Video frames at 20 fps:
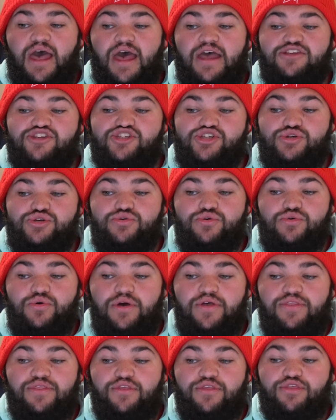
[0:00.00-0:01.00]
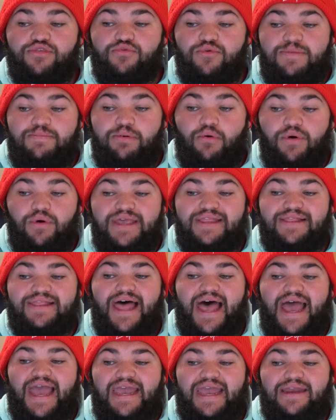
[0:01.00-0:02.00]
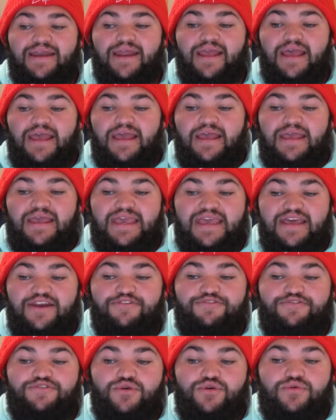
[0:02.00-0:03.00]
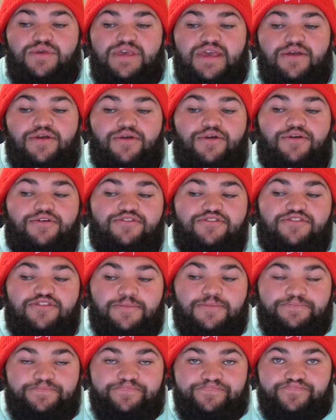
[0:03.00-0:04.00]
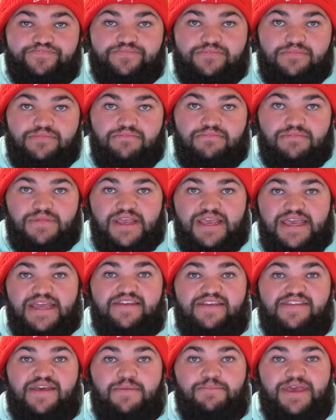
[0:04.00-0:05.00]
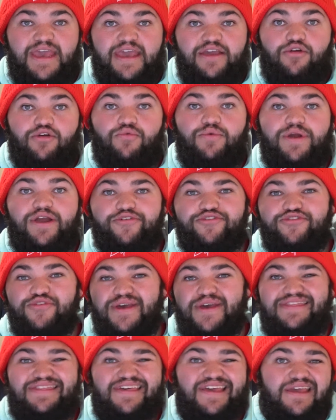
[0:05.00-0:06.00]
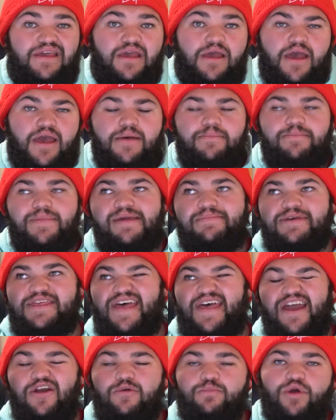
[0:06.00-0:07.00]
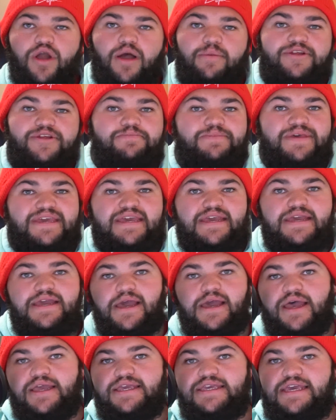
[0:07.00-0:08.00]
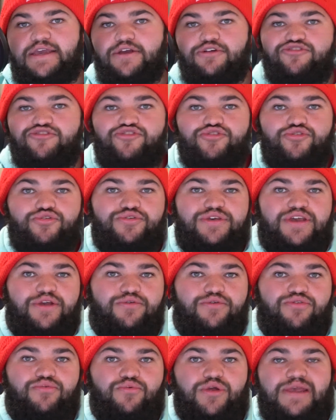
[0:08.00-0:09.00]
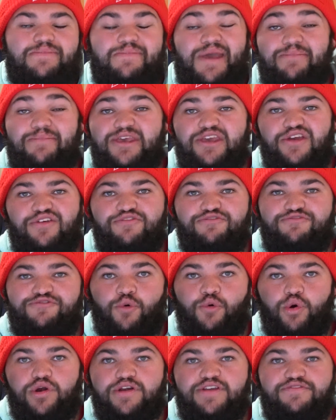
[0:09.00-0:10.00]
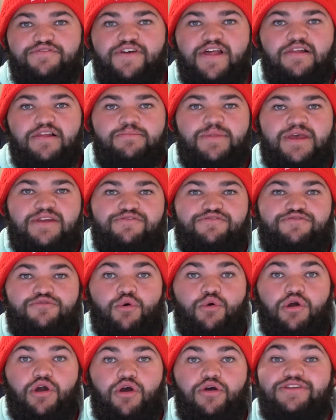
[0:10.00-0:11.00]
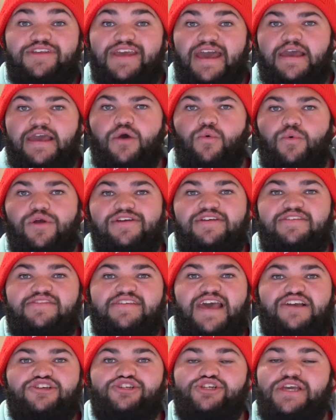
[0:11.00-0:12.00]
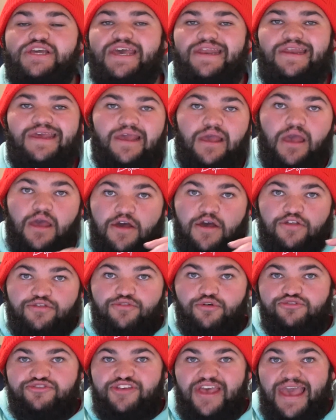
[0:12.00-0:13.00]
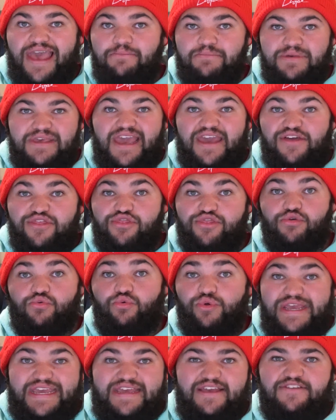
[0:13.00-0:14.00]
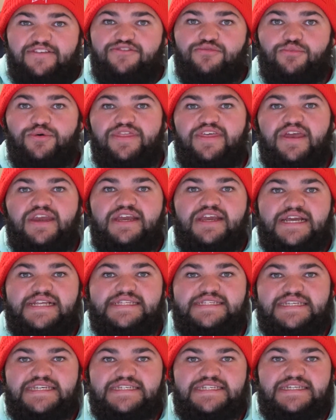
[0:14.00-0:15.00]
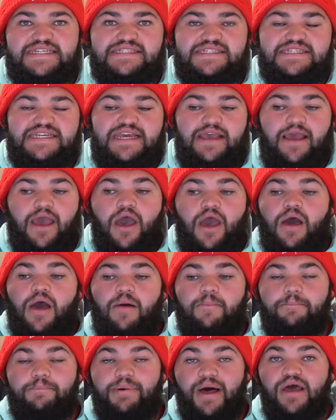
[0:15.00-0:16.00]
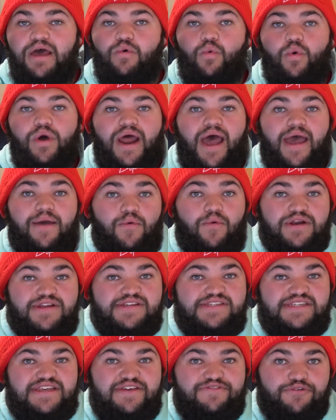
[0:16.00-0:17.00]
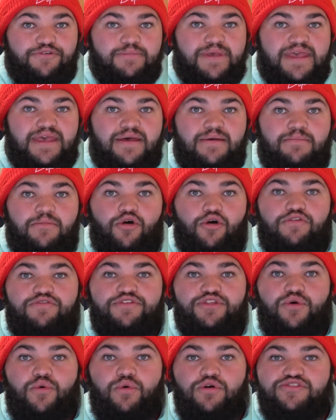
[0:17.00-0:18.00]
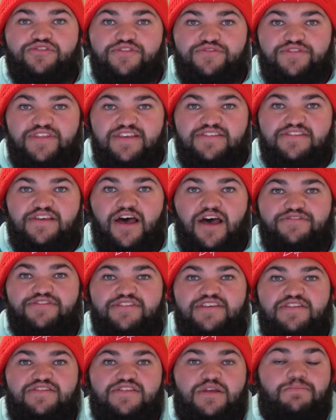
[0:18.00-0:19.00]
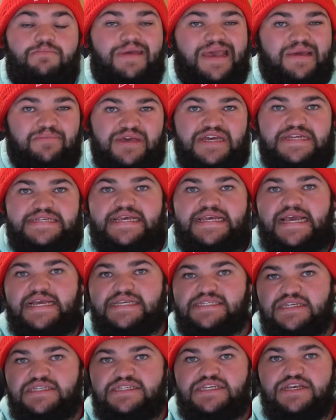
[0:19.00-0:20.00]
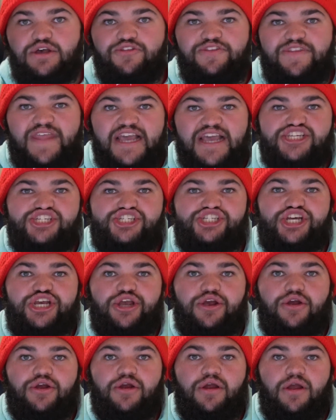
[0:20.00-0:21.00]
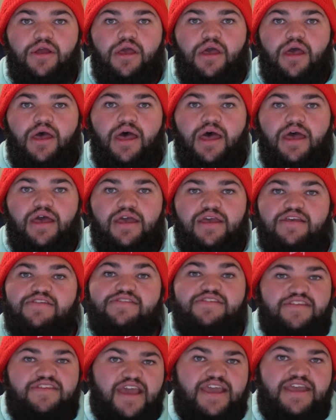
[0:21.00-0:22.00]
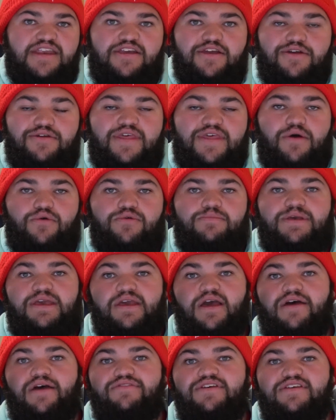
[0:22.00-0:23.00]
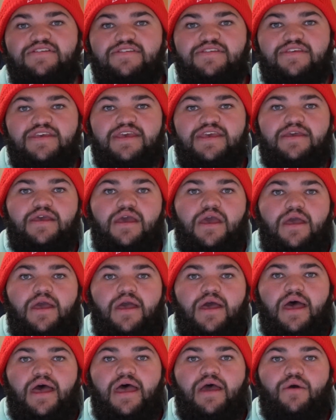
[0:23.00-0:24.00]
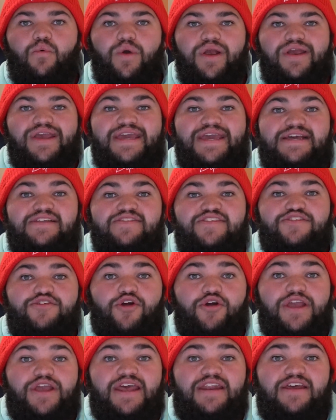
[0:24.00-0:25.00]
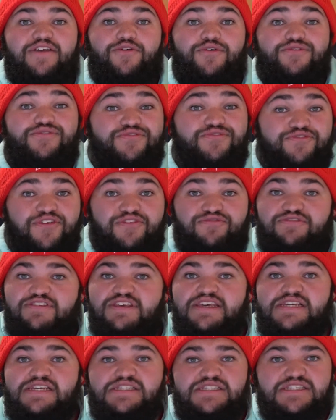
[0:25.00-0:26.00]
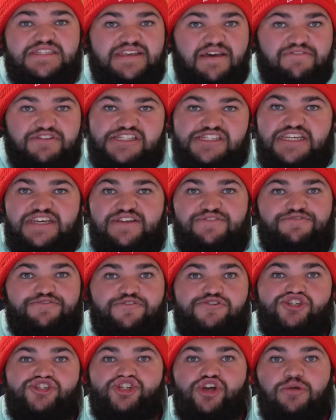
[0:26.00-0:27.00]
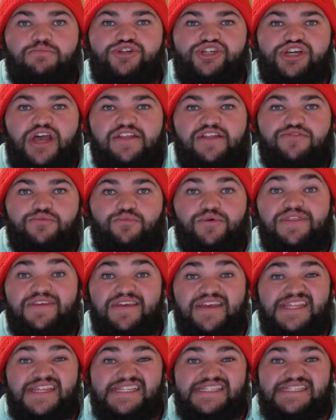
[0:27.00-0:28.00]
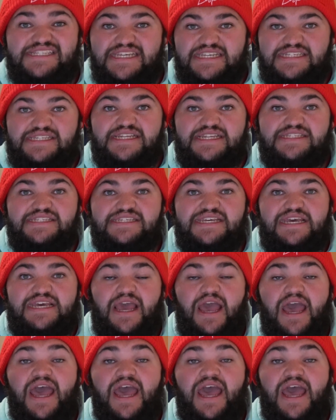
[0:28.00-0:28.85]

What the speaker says: to the three-point line in a few years in his NBA career. So I think maybe that'll probably be a year 2, year 3, maybe year 4 development for Onyeka, where he's actually hitting those NBA threes with any consistency. But what I want to see from him over the course of this offseason, maybe it takes until next year, his second year, that would be obviously, where he can start hitting those 15, 17-foot jump shots with consistency.